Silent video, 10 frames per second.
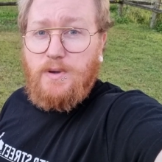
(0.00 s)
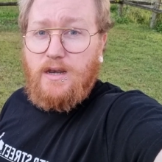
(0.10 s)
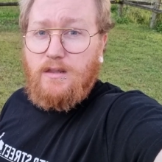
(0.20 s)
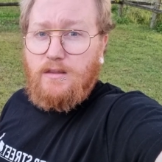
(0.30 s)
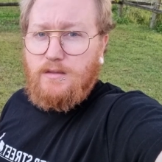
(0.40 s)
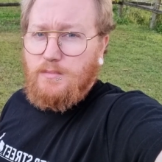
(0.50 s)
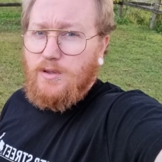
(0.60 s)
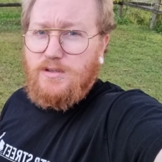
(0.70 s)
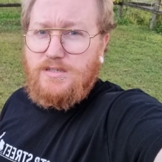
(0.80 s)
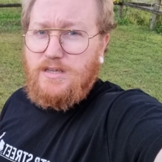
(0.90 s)
but the
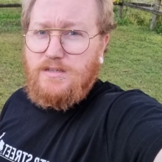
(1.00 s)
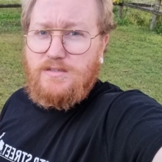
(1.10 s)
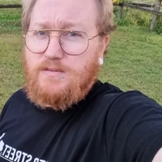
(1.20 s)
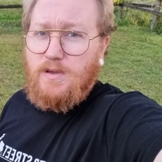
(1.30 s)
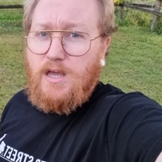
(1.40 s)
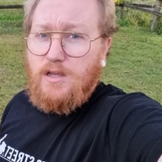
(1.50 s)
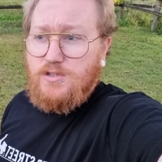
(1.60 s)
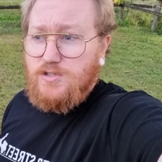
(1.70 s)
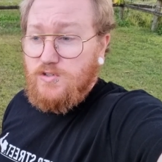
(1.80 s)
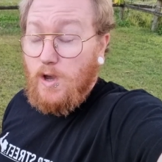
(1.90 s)
Malossi is
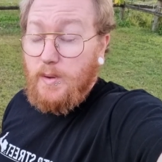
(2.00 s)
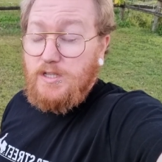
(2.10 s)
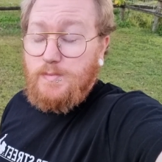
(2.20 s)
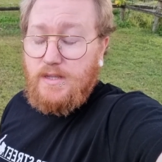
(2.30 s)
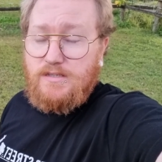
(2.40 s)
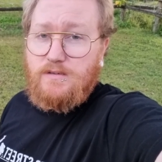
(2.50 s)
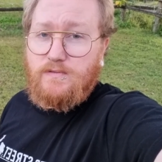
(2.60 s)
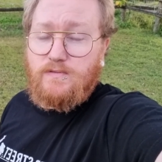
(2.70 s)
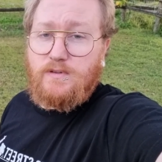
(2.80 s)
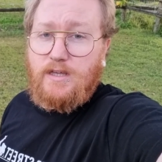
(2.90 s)
so expensive.